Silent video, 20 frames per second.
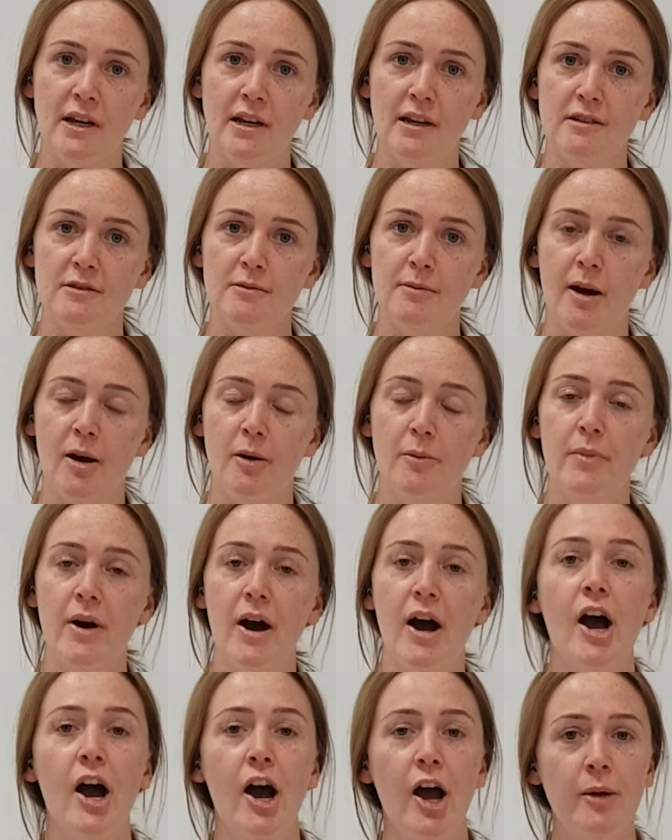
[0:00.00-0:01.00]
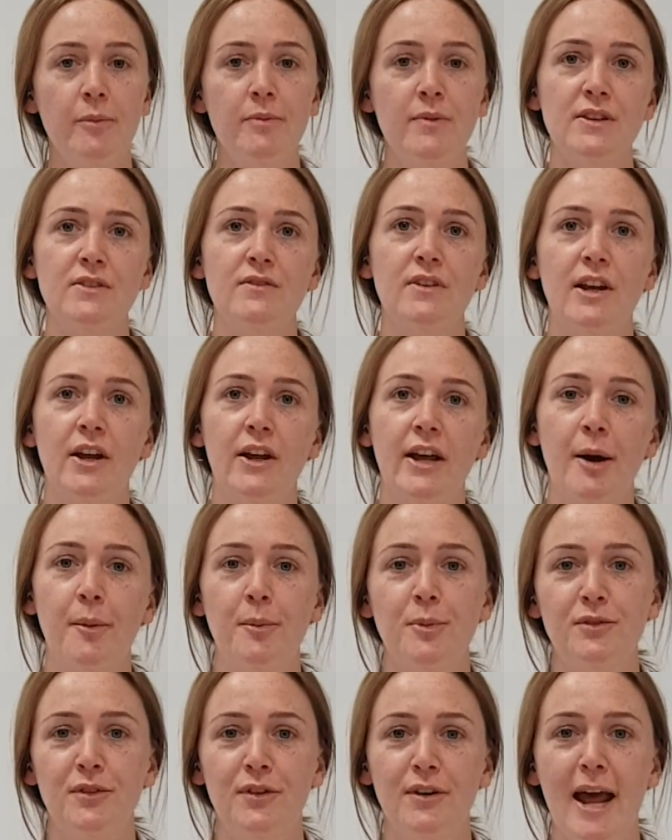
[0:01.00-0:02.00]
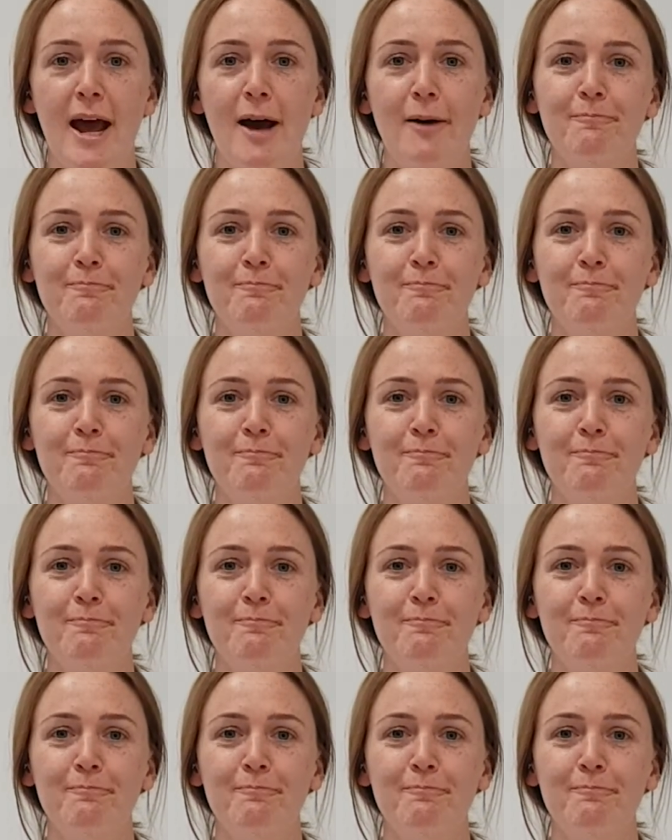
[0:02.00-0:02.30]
as well. But I hope this video helps for now.